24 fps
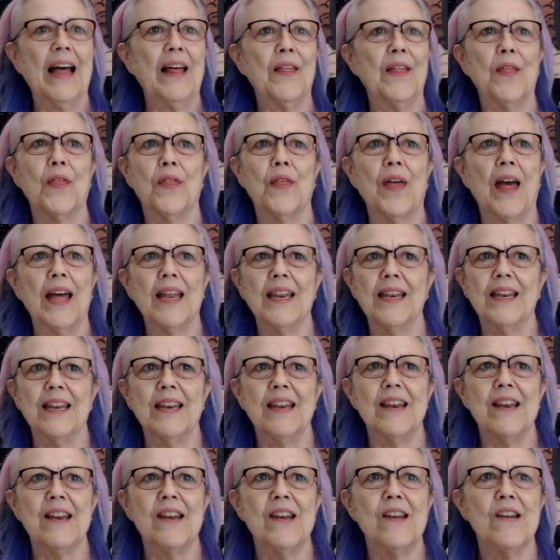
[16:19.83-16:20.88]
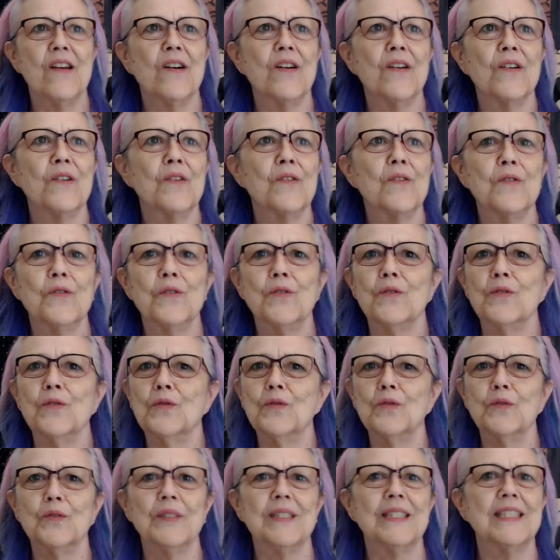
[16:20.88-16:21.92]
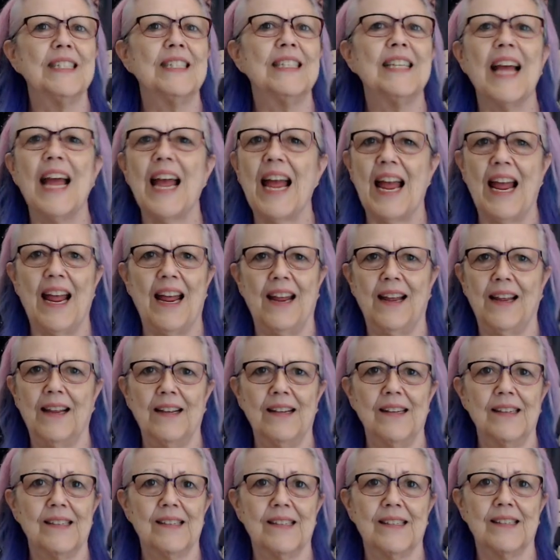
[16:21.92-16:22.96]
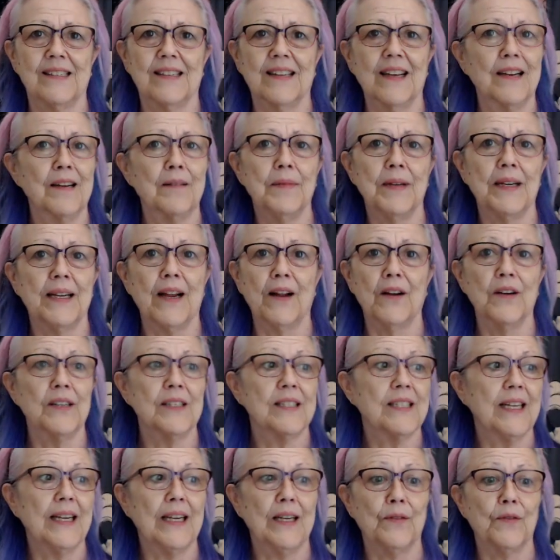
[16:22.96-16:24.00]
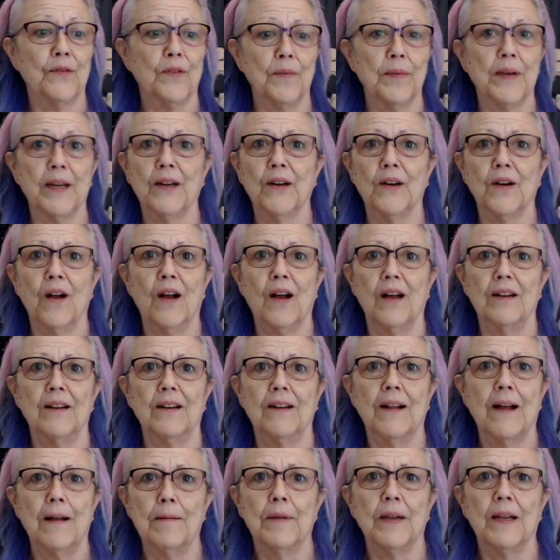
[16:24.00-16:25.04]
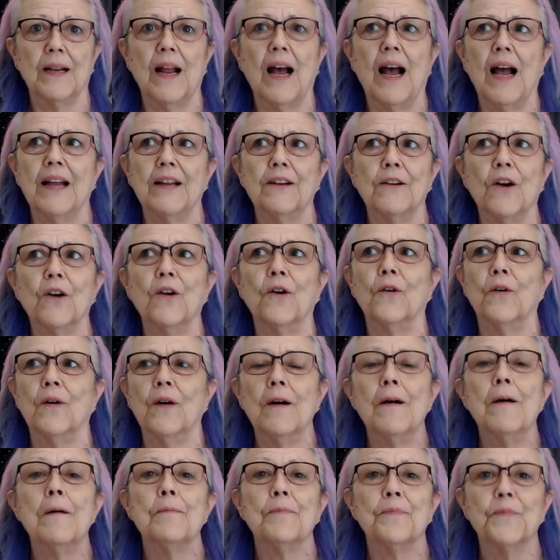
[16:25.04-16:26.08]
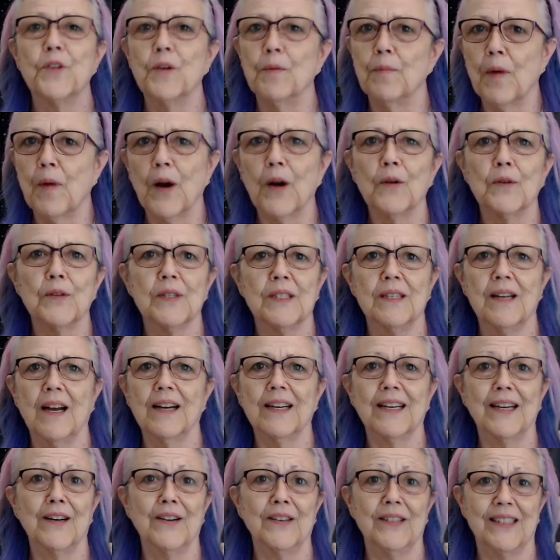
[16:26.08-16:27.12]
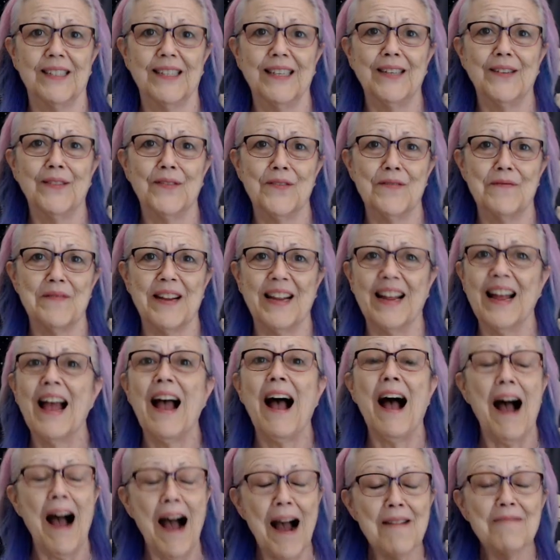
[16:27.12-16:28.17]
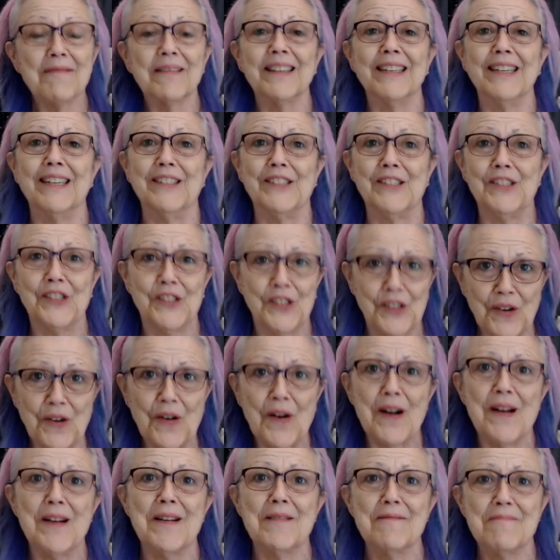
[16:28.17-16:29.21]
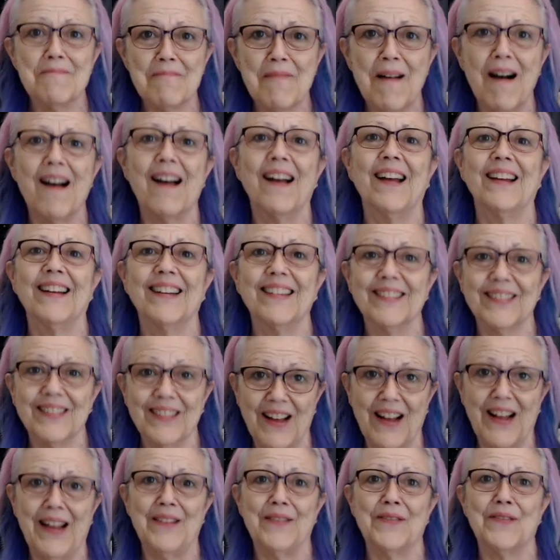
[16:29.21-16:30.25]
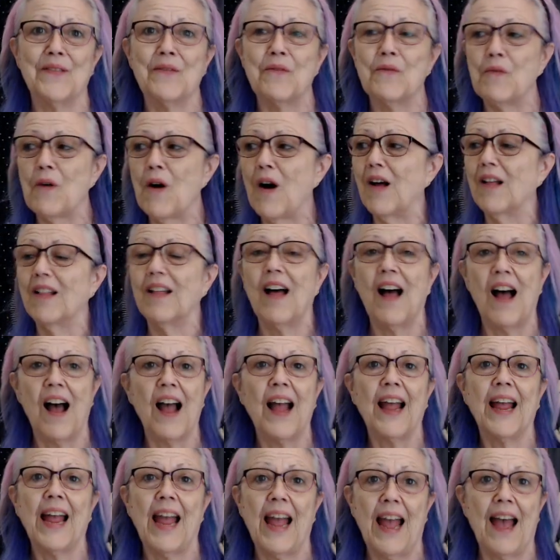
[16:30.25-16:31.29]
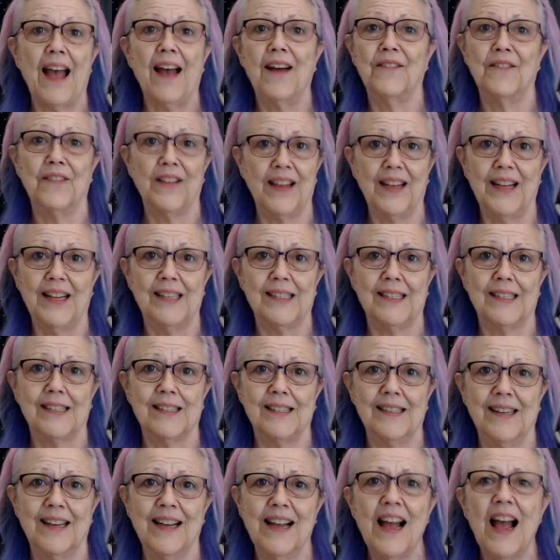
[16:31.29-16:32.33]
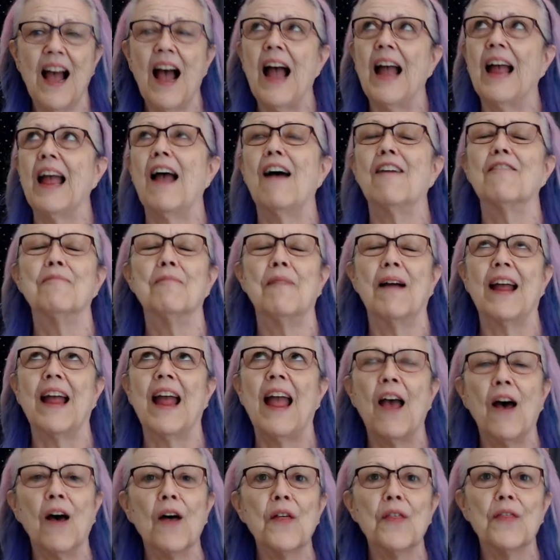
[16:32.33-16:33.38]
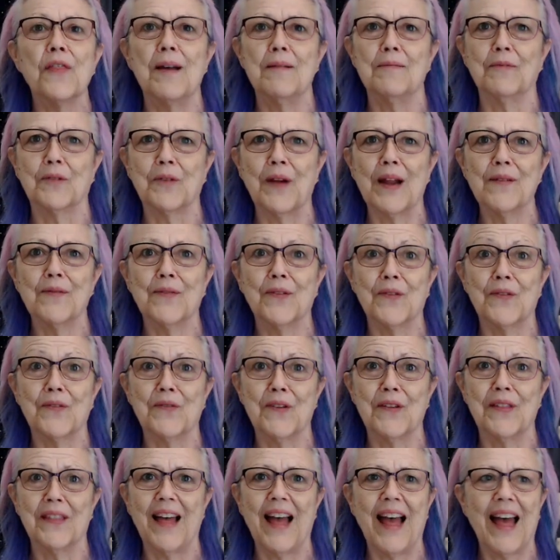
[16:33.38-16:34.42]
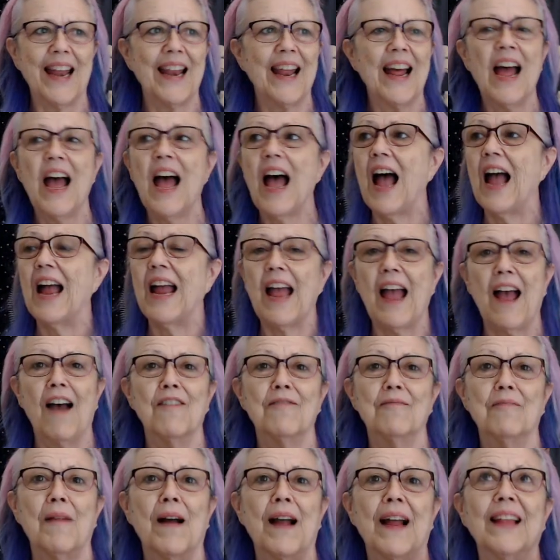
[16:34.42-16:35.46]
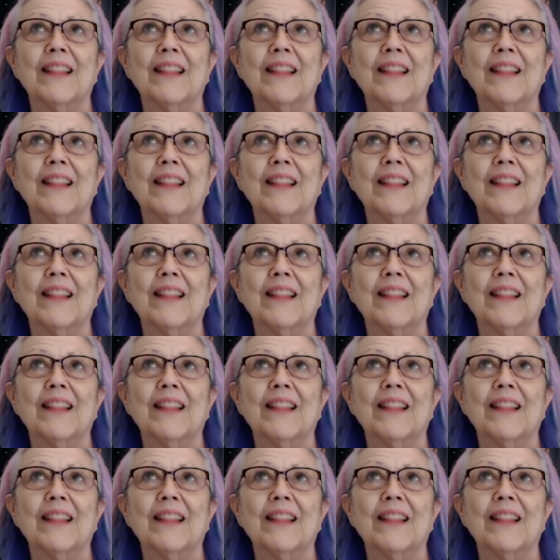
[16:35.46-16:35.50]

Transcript: that no day is going to be guaranteed from here on. I mean, I know tomorrow is not guaranteed for me. I'm going to enjoy my life while I have it. I have my health. I'm grateful for that. I have my